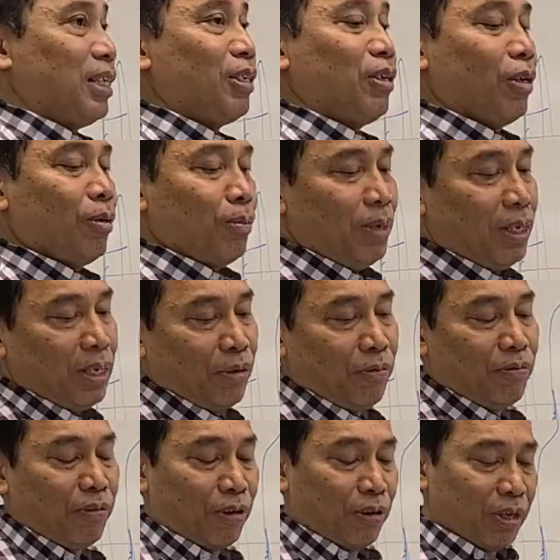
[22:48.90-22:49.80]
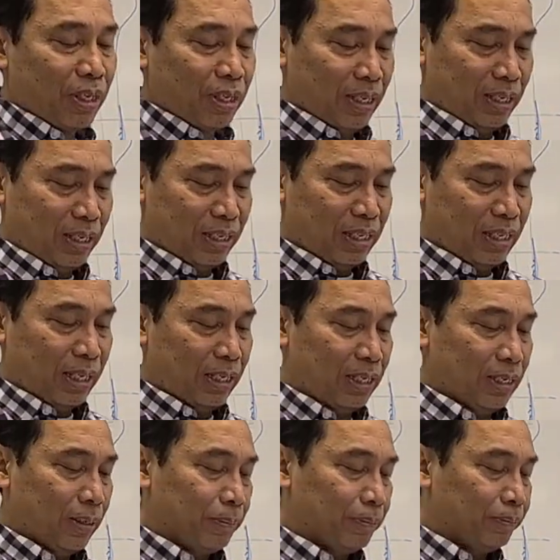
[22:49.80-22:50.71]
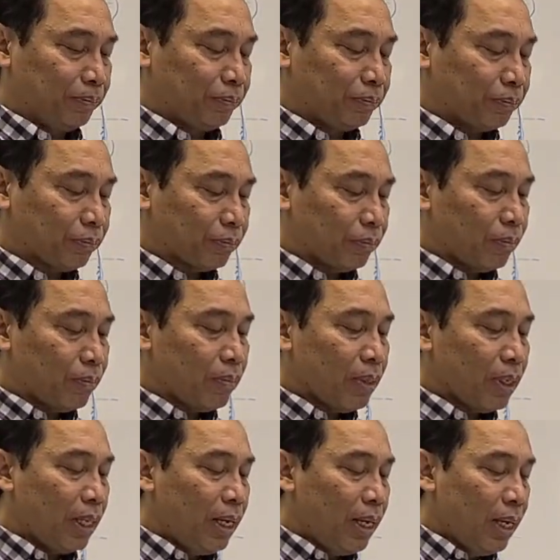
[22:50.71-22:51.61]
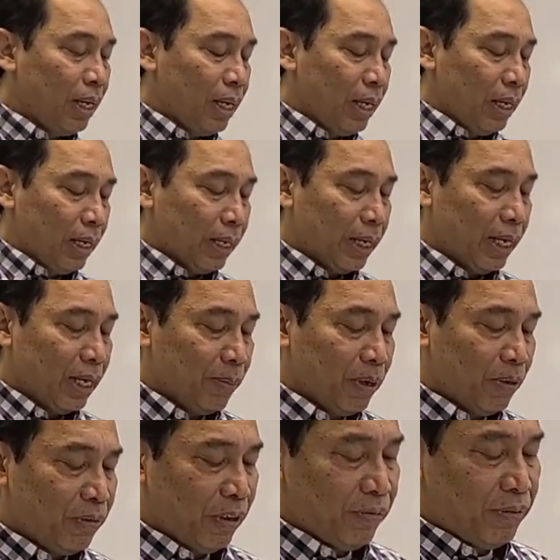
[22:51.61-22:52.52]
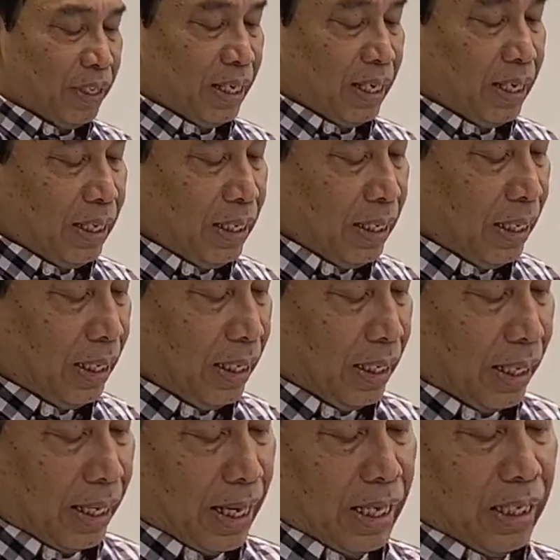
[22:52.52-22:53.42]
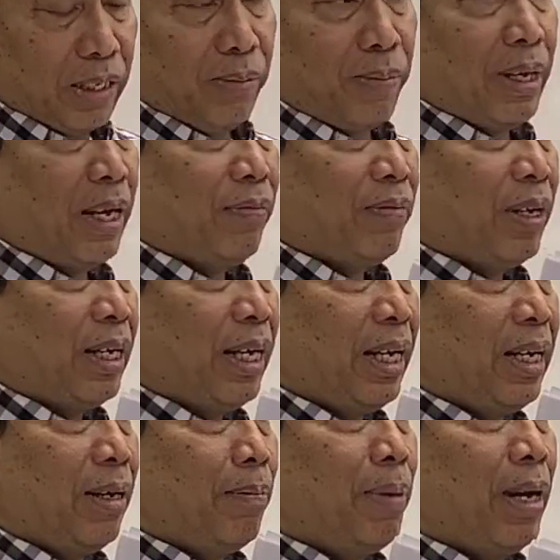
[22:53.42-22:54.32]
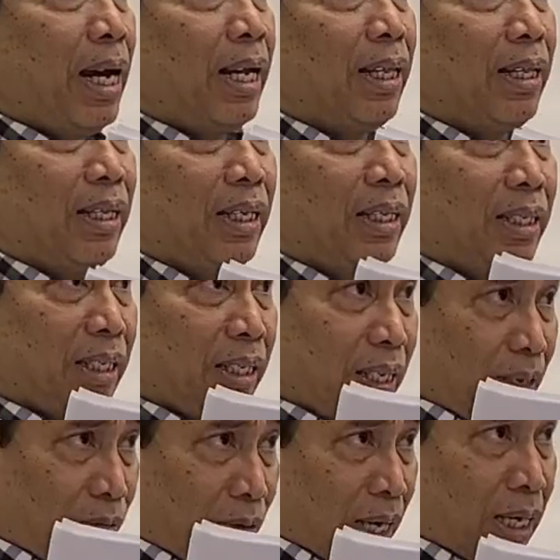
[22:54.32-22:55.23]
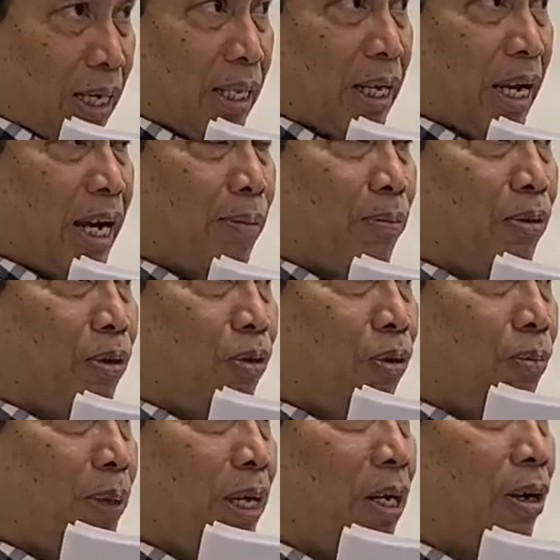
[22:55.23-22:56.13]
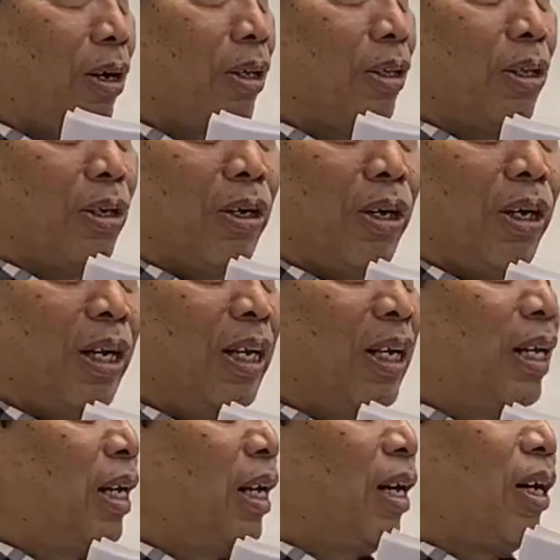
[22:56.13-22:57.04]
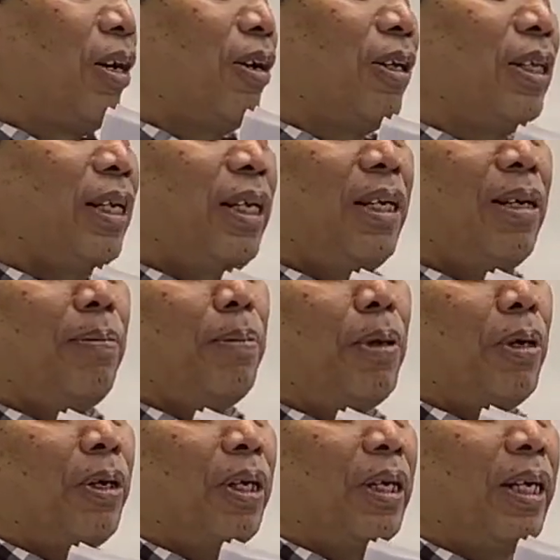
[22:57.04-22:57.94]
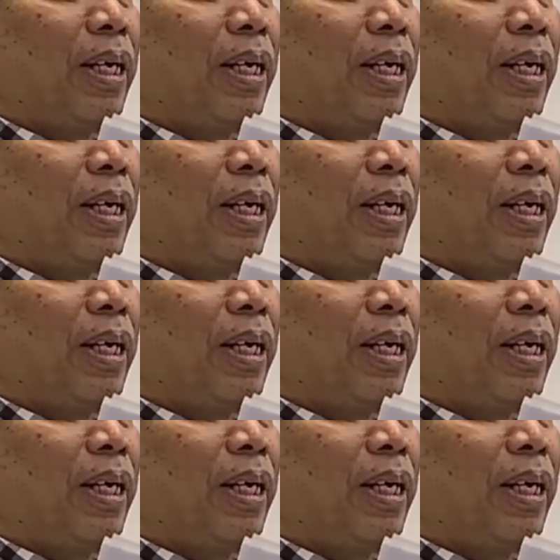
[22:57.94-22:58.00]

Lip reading: That's going to be the 4th stage. Okay, number 15, the calcium level in the blood. This is the one that have to be controlled, not in the bone.